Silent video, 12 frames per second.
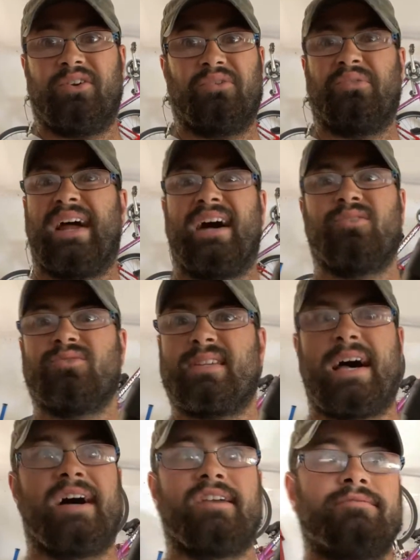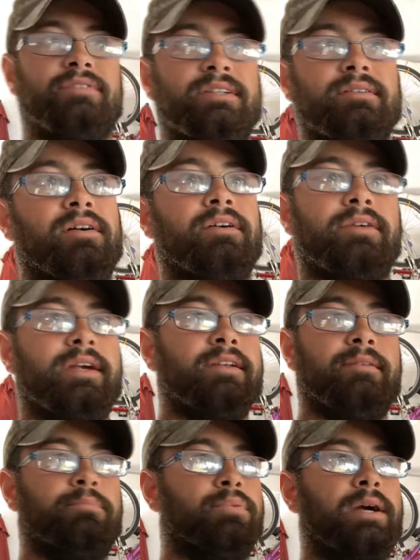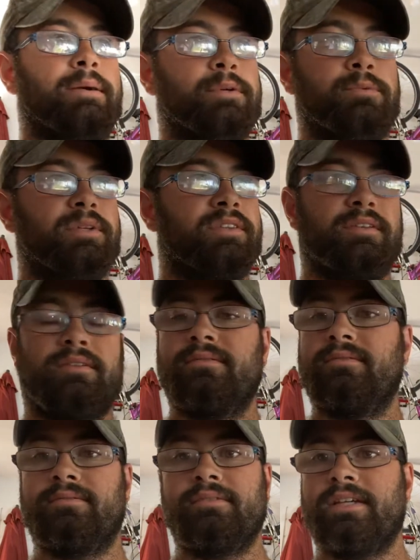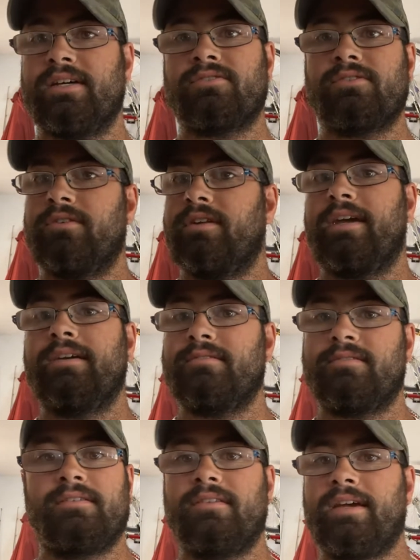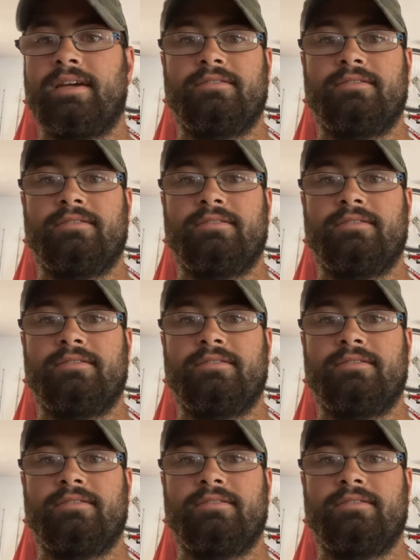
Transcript: rounds out of it already, probably within yesterday and today,